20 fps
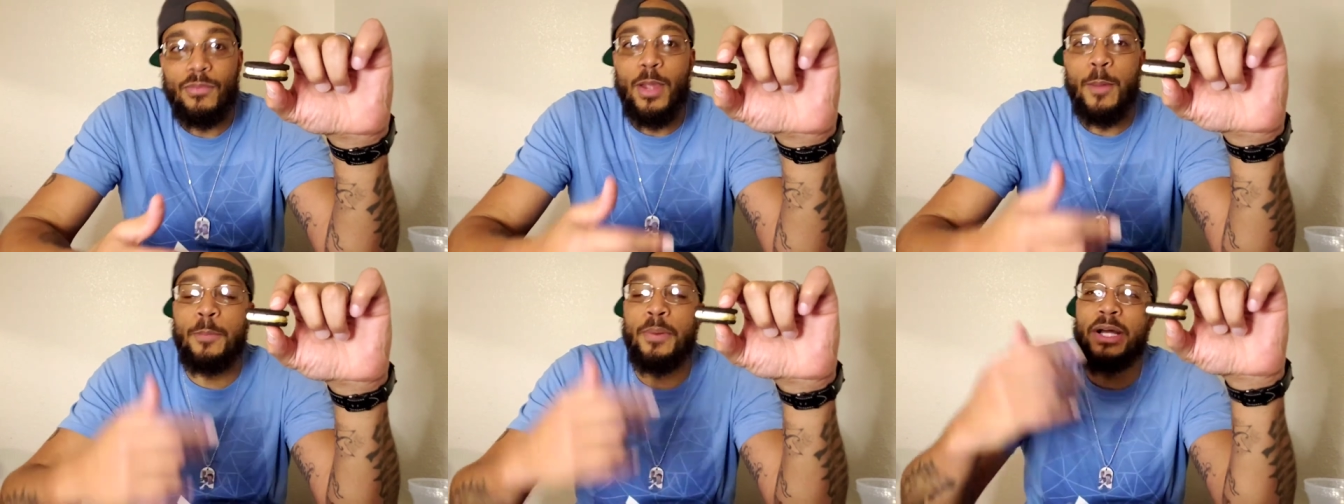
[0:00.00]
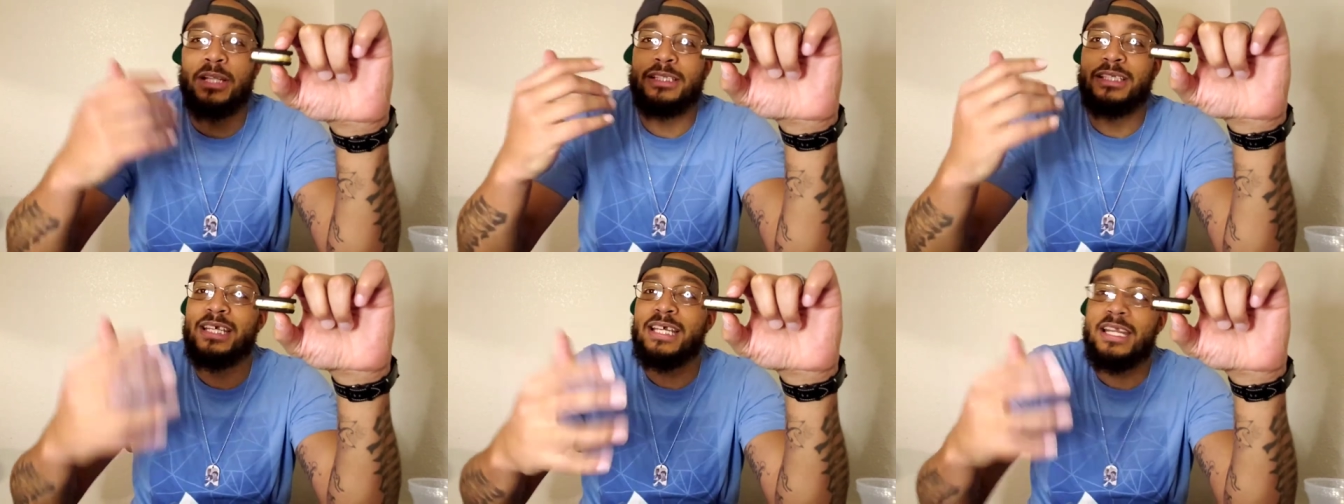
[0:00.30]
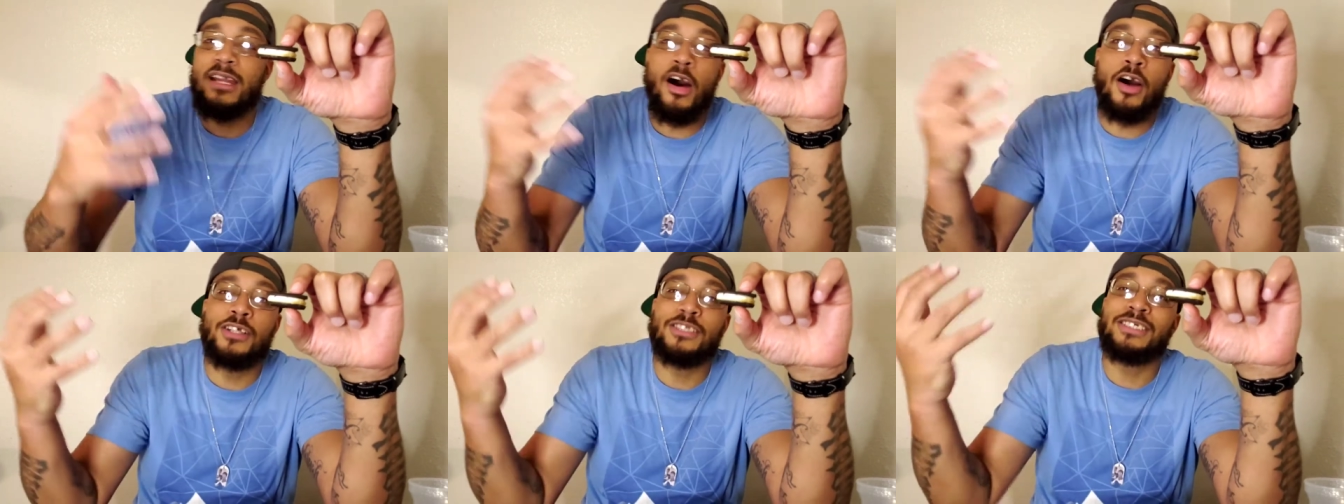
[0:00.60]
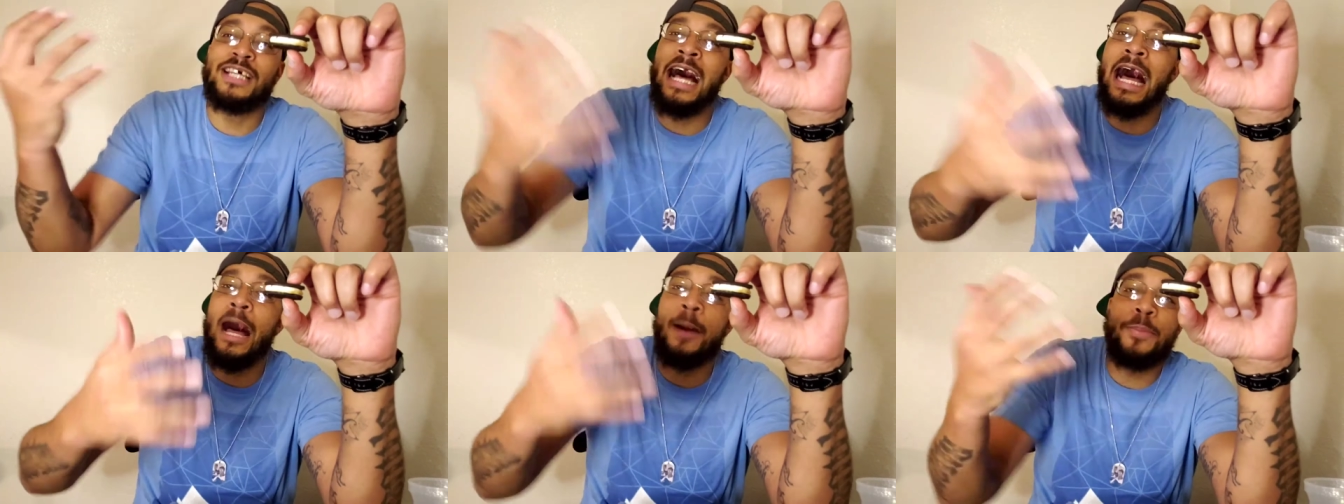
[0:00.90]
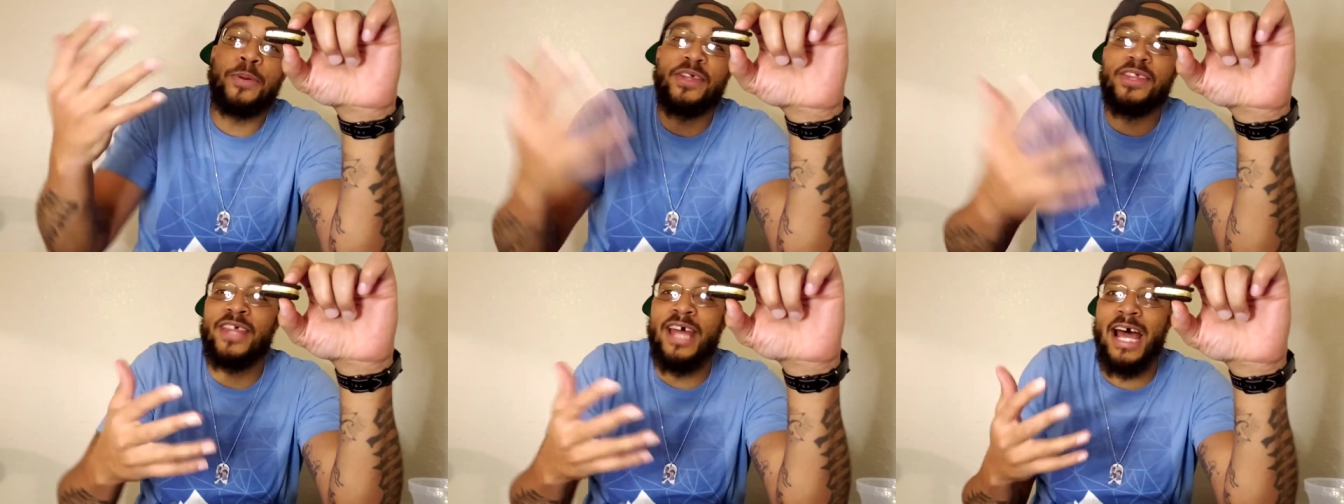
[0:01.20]
But then on
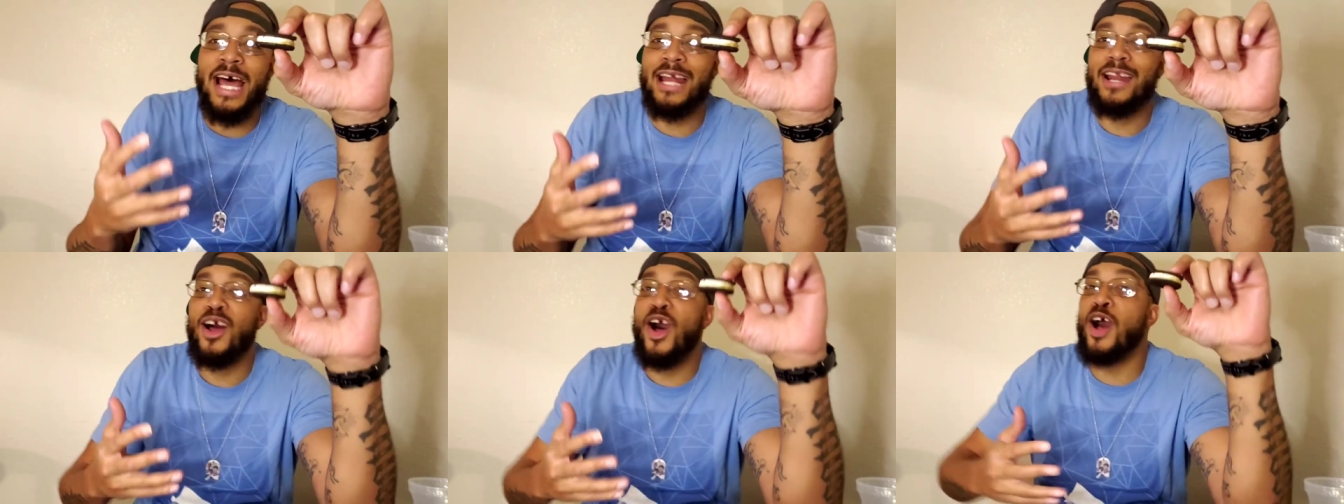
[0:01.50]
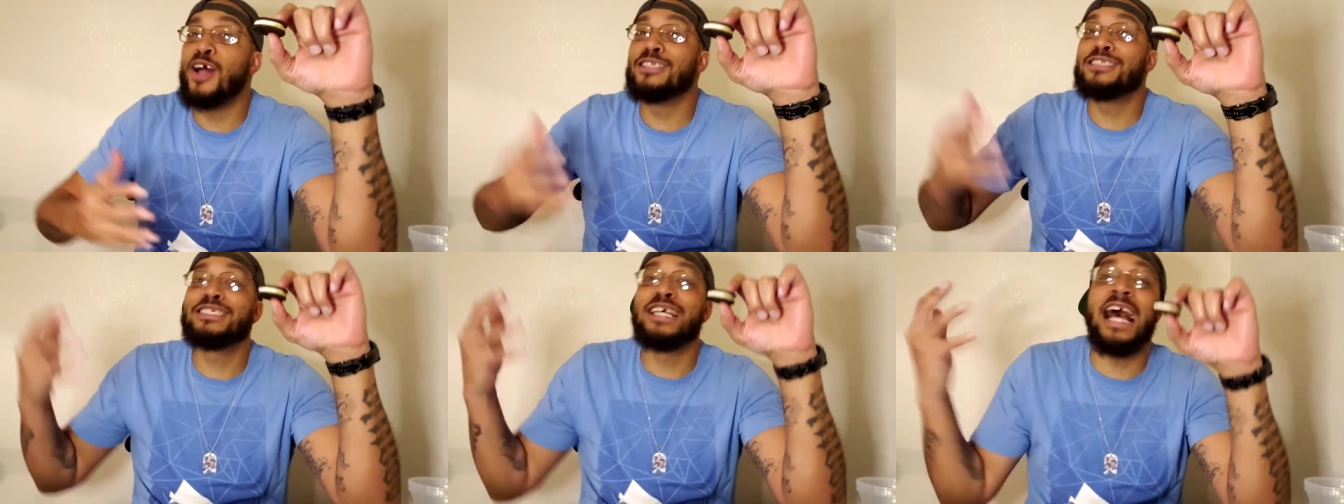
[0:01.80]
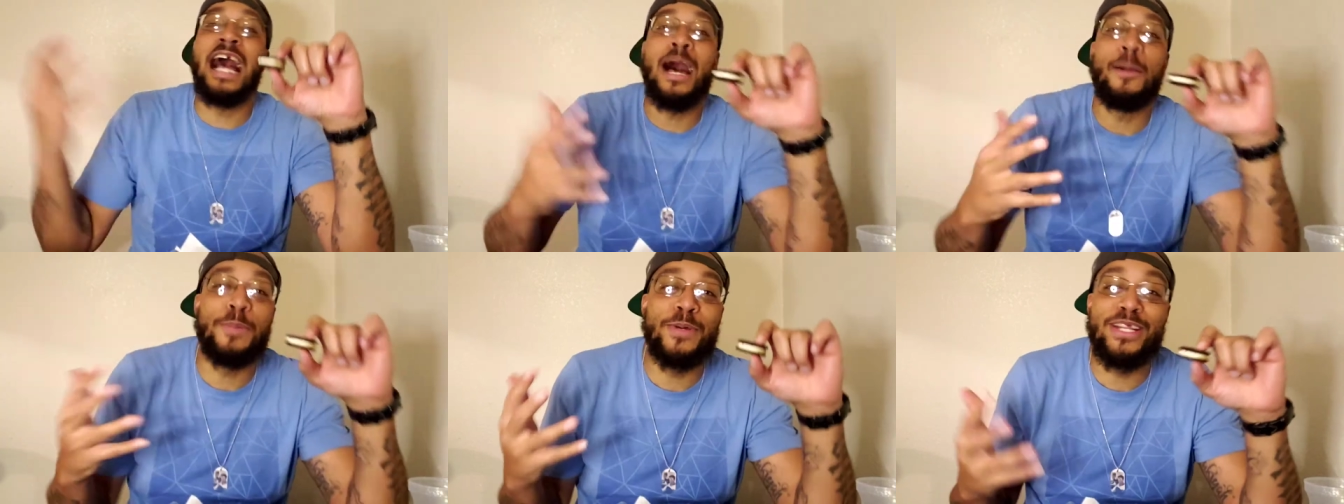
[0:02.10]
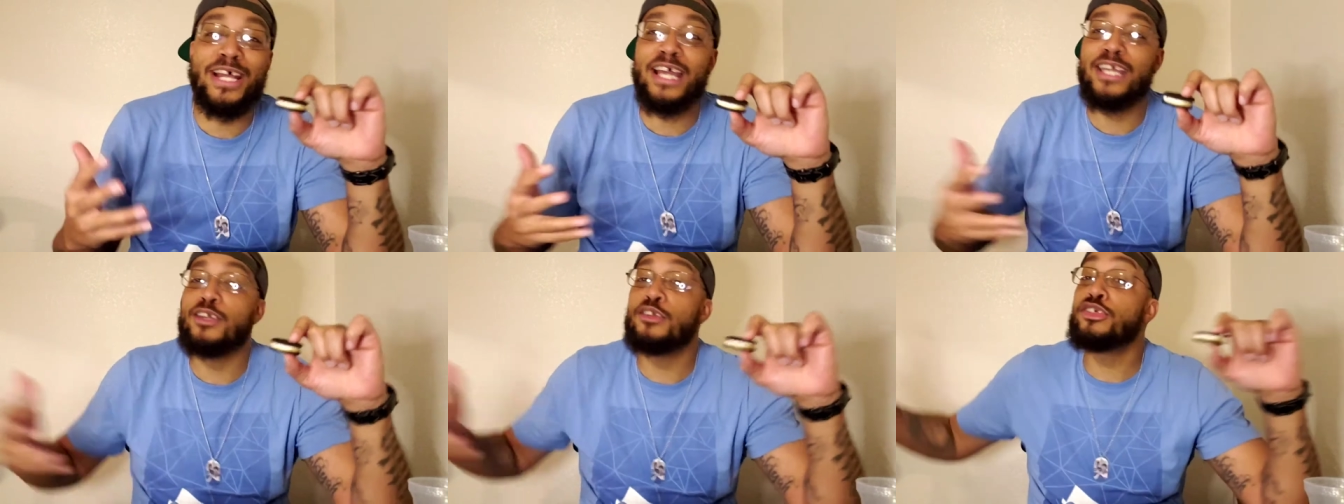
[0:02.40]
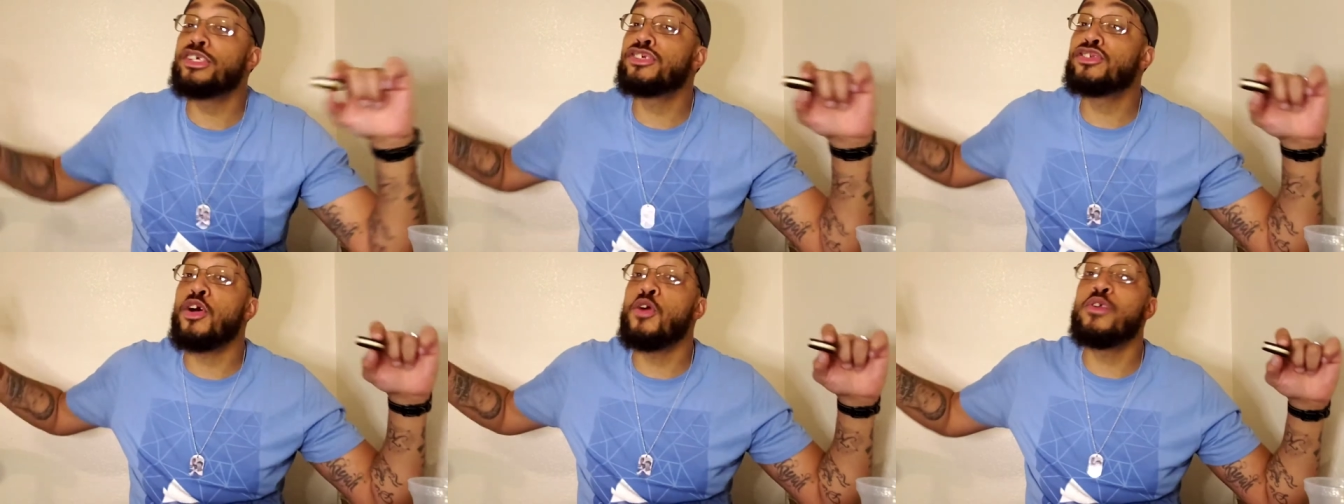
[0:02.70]
top of that, on top of that, you
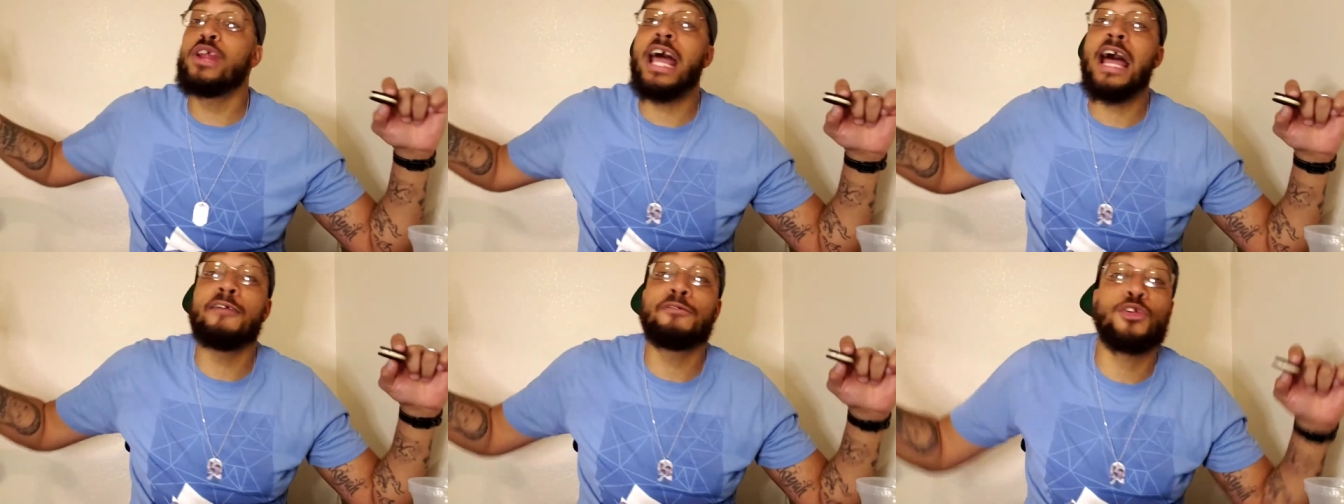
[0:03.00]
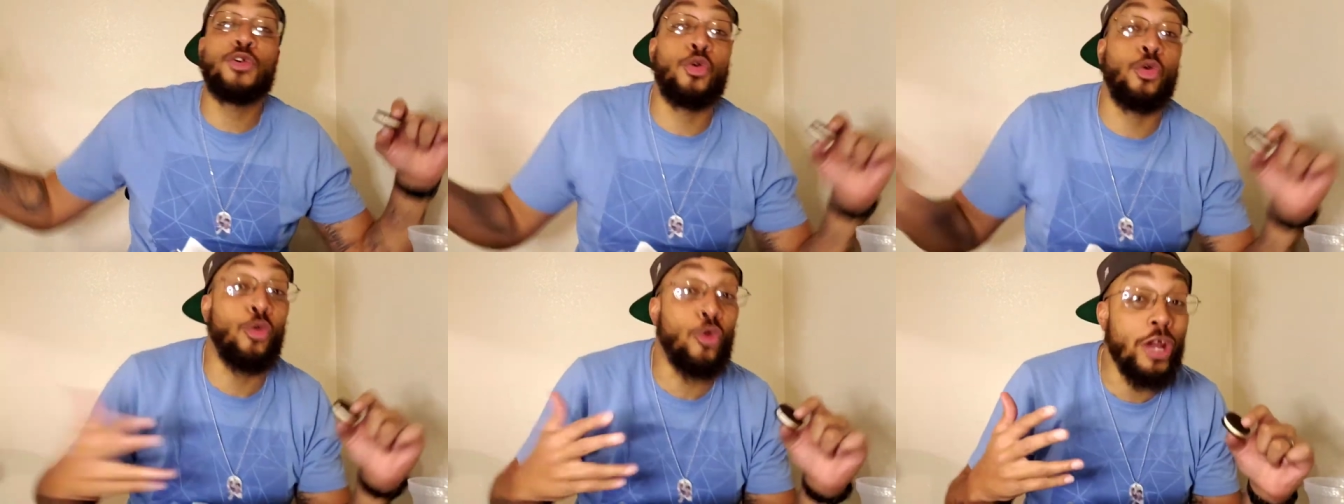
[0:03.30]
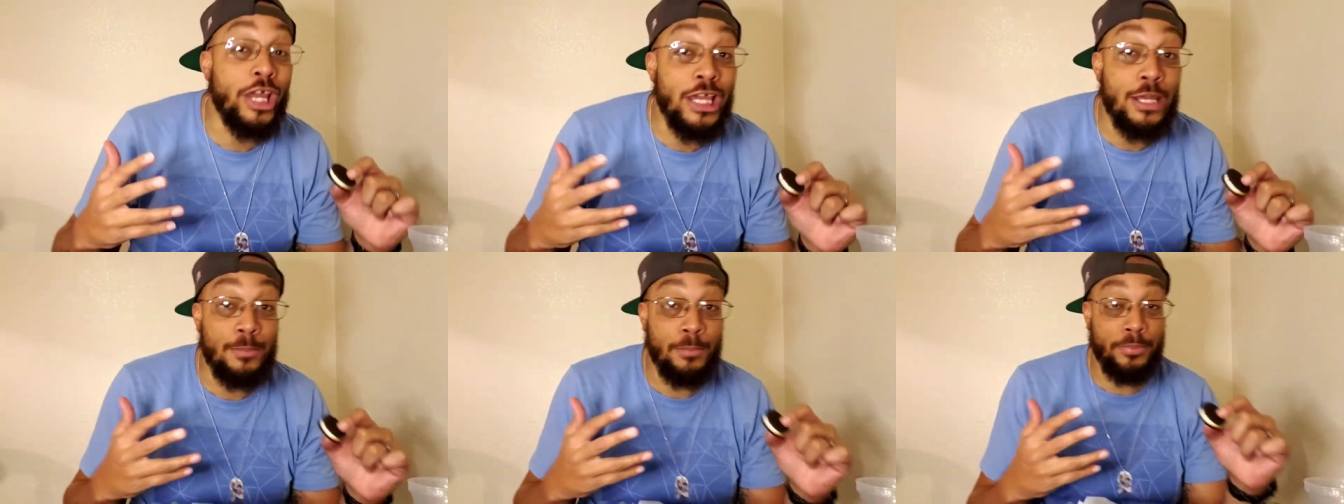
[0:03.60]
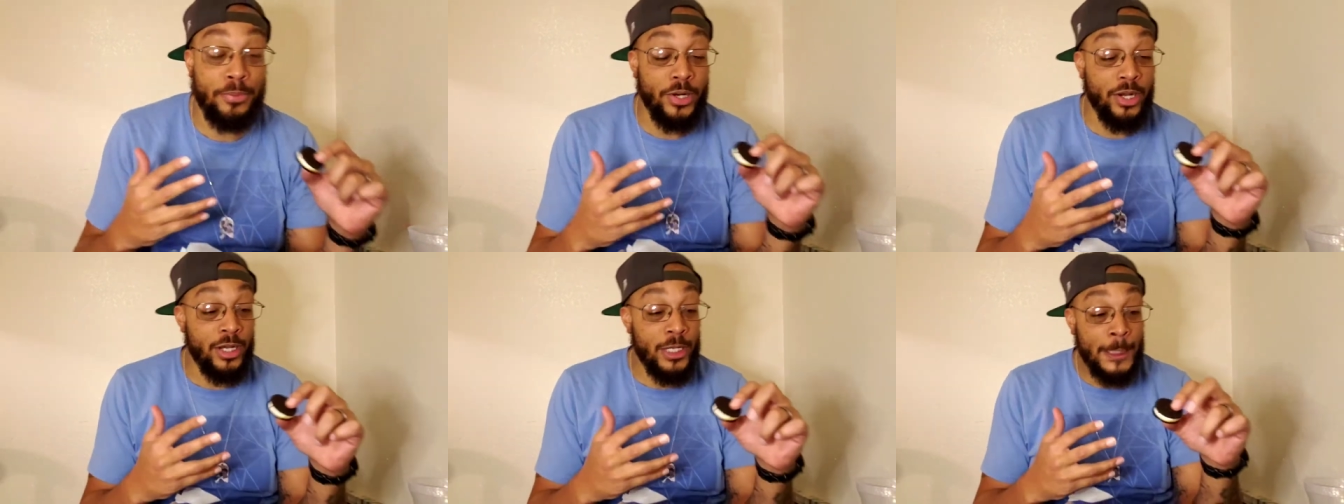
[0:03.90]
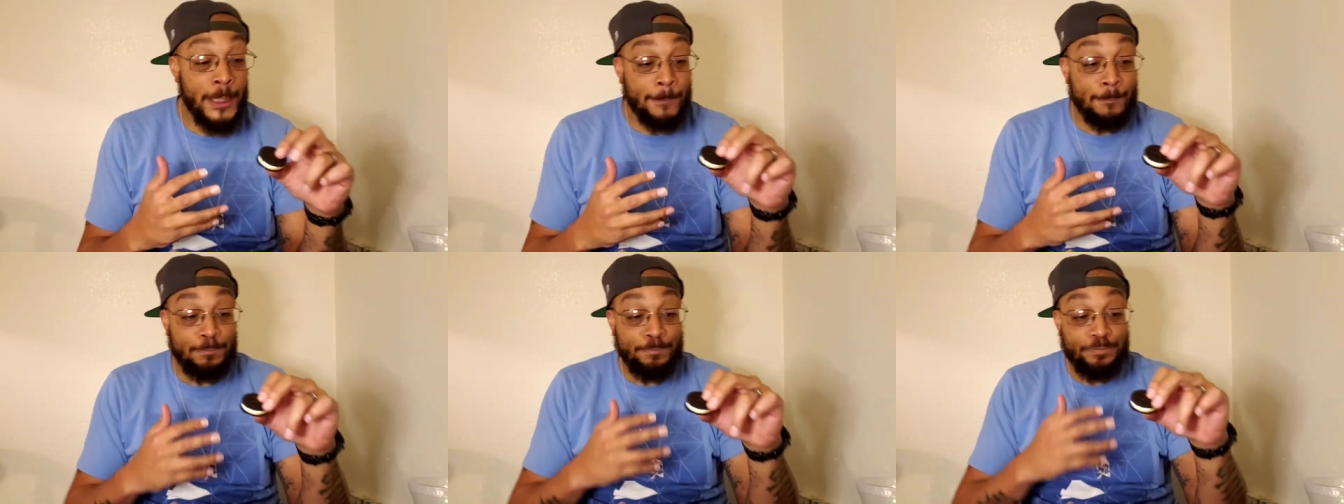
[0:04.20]
just don't have cream, bruh.